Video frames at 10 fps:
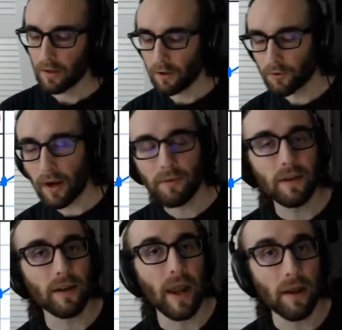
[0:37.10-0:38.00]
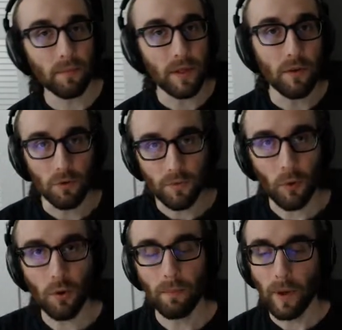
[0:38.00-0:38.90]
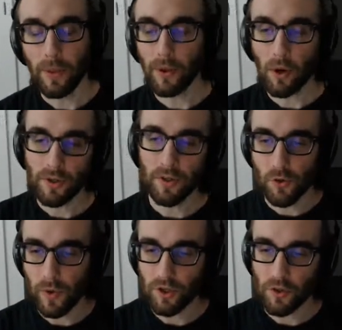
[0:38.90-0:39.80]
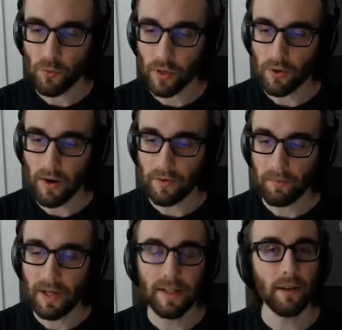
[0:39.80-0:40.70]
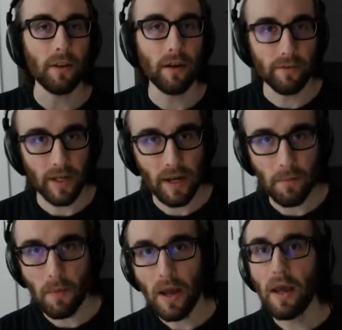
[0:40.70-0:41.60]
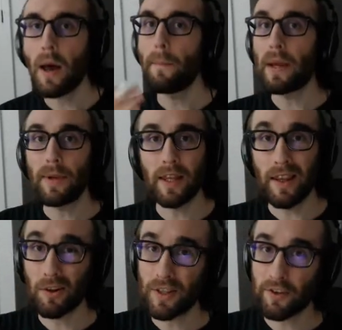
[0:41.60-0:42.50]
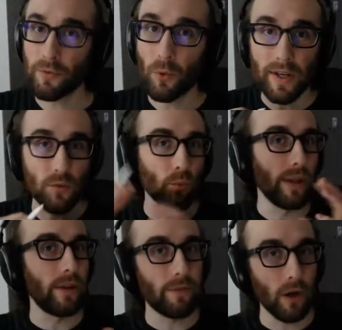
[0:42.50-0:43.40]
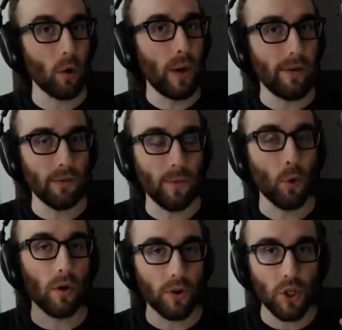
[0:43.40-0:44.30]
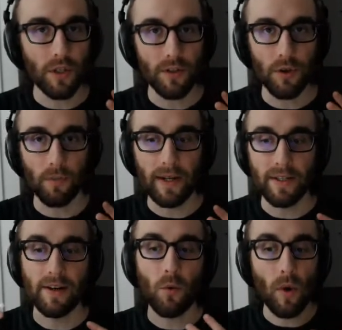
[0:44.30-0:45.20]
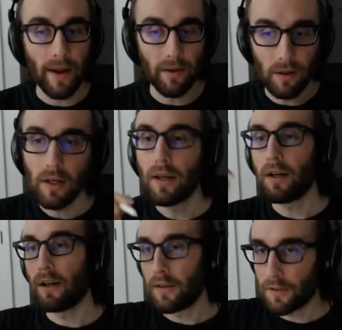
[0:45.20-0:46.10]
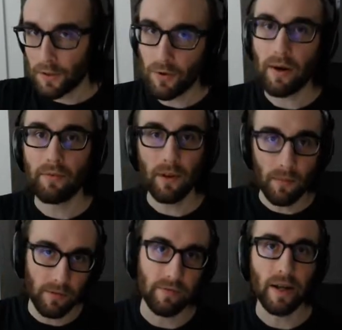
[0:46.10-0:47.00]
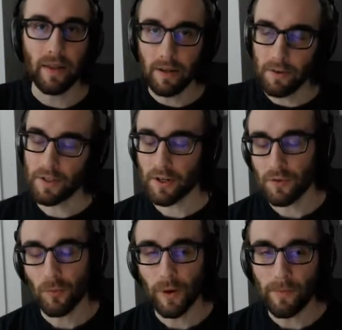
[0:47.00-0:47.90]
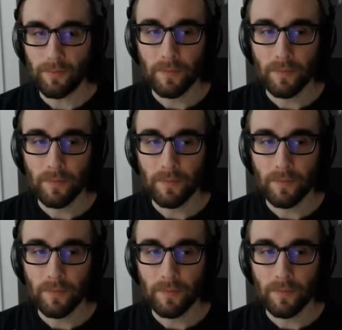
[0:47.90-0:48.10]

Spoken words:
Graphing can be useful, but there are situations where graphing might take a lot of time. Maybe the intersection point is really far away from the origin, so it might take a while to graph them and find that intersection point.